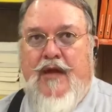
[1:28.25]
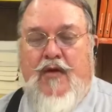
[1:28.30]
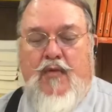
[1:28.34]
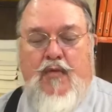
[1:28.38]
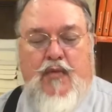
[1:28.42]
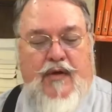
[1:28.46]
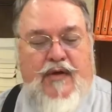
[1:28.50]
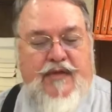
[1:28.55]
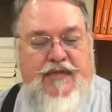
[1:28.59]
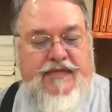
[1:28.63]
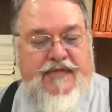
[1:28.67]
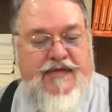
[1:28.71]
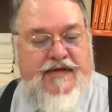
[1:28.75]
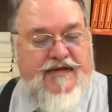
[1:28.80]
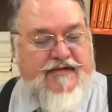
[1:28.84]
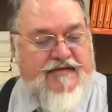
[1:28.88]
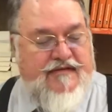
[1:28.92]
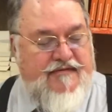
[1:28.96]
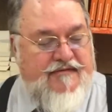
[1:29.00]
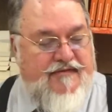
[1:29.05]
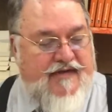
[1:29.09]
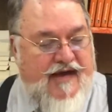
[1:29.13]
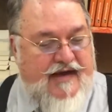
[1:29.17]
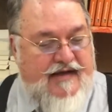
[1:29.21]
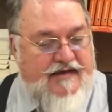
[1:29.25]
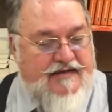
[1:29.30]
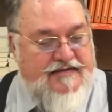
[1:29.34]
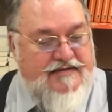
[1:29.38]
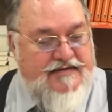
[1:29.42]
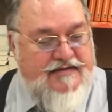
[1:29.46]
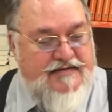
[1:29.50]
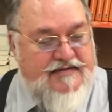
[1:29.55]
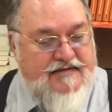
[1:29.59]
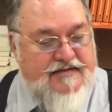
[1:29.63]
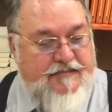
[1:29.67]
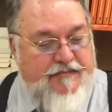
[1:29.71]
with these
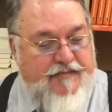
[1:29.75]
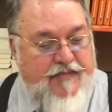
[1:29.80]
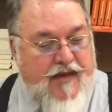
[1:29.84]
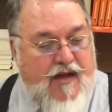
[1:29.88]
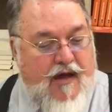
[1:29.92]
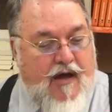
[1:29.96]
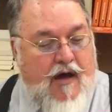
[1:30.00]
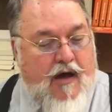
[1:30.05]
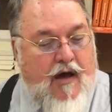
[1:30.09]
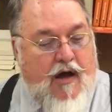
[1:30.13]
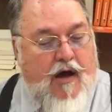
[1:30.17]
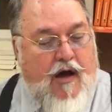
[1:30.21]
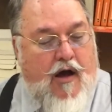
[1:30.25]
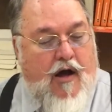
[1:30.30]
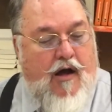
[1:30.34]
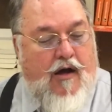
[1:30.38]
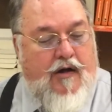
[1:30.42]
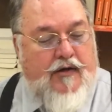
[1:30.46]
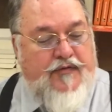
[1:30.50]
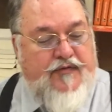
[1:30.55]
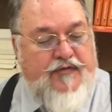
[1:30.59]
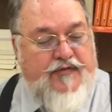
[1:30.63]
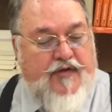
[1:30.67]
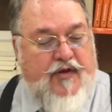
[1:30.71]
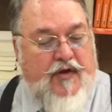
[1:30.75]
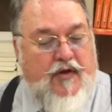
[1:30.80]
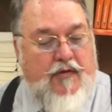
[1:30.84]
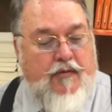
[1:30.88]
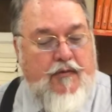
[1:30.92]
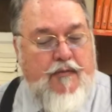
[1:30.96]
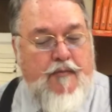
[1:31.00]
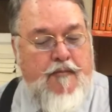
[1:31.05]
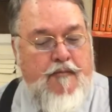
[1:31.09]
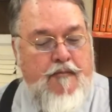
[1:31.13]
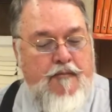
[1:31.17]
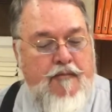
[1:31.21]
devices. Also,
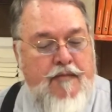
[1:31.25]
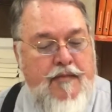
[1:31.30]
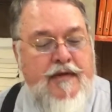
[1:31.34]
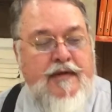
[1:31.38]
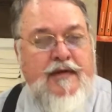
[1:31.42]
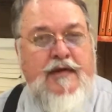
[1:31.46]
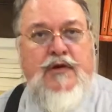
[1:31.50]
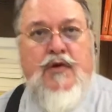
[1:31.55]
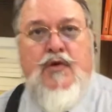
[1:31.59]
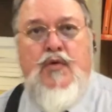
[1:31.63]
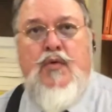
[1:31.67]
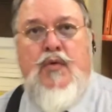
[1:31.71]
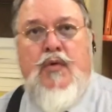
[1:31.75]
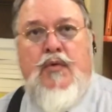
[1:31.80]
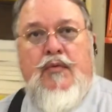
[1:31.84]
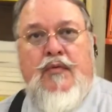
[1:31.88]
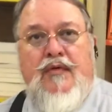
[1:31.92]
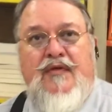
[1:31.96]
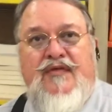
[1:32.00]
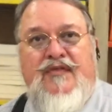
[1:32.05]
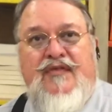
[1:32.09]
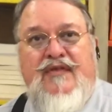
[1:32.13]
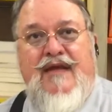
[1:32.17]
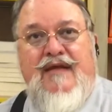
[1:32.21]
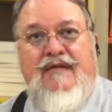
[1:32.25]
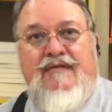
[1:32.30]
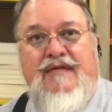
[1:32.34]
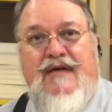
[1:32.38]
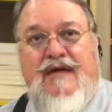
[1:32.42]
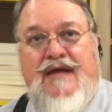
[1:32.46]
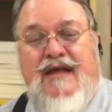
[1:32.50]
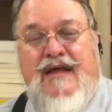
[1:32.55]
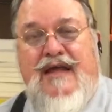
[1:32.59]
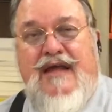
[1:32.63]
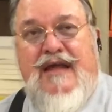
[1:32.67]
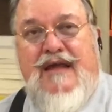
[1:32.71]
you will receive a
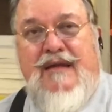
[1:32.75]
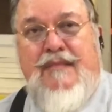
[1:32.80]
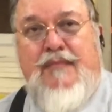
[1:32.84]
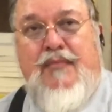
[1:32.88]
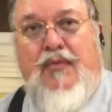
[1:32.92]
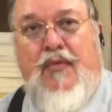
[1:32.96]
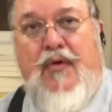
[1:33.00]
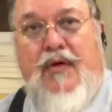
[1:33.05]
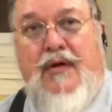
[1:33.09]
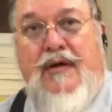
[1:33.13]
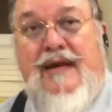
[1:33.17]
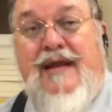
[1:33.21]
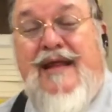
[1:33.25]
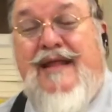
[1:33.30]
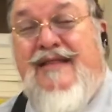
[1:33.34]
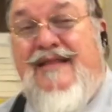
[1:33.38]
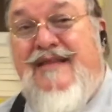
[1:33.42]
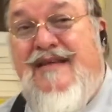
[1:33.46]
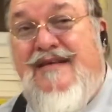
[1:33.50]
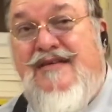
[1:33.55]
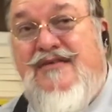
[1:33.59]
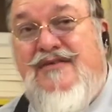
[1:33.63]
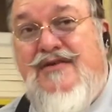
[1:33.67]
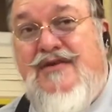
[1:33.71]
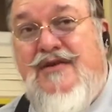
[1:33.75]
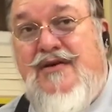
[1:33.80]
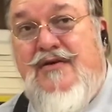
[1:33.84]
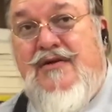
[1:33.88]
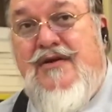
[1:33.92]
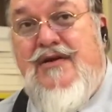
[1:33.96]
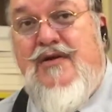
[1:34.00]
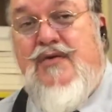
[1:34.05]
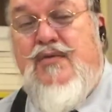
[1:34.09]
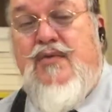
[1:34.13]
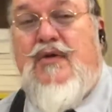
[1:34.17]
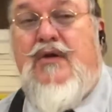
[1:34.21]
keyboard, and this year
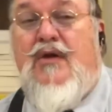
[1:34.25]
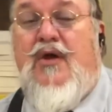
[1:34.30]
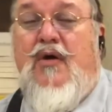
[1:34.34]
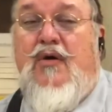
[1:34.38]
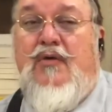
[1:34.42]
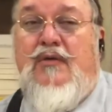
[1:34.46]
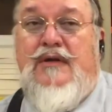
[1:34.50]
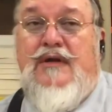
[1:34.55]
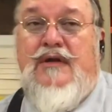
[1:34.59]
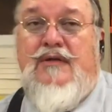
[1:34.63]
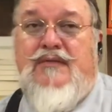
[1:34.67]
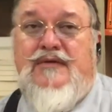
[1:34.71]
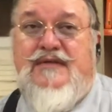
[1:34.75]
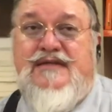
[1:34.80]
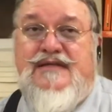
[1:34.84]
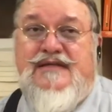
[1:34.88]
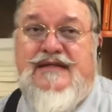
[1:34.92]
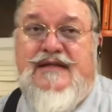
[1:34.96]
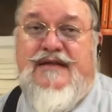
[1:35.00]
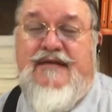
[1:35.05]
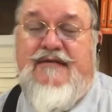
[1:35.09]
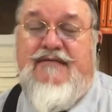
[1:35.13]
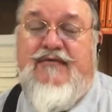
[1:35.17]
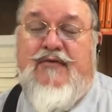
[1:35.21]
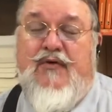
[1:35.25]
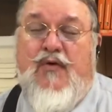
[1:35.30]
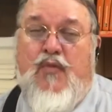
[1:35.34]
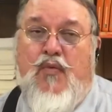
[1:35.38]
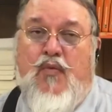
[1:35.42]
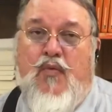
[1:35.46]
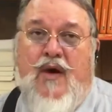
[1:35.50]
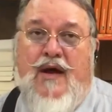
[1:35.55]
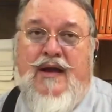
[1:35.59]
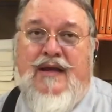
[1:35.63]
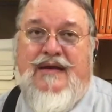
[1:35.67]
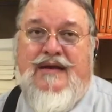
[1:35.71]
you will only receive
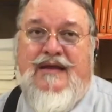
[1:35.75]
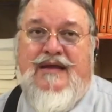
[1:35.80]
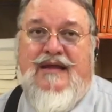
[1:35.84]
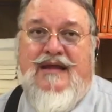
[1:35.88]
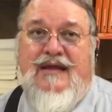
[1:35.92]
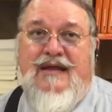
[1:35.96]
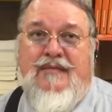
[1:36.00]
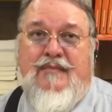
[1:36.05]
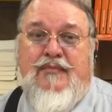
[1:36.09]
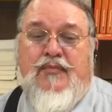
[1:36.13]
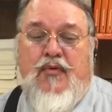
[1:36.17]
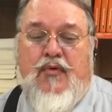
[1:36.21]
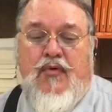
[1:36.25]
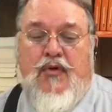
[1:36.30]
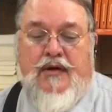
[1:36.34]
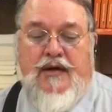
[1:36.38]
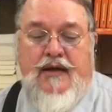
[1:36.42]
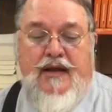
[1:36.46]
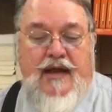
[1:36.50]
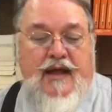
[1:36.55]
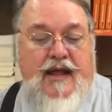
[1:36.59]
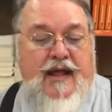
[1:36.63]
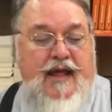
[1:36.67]
one keyboard